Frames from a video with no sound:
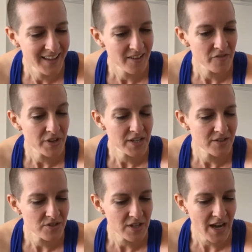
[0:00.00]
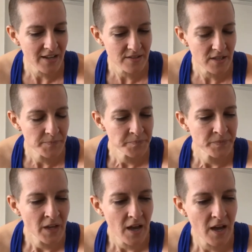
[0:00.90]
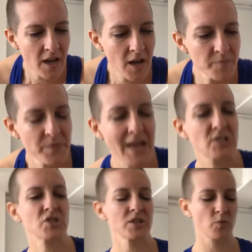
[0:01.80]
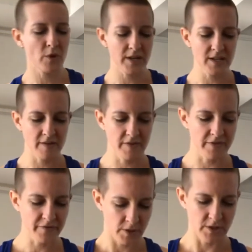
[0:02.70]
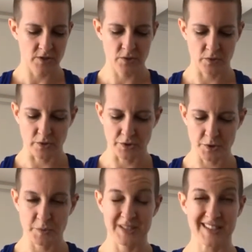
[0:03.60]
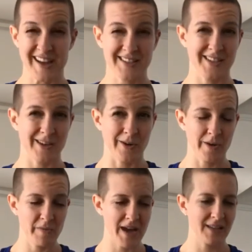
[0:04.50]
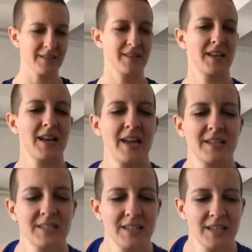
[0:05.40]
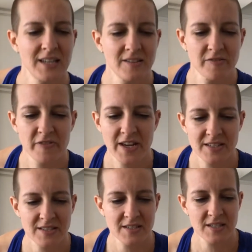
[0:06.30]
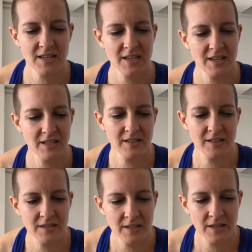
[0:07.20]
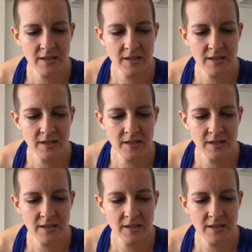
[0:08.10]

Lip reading: funny you should ask. Actually, one of the first tools besides a yoga mat that I did invest in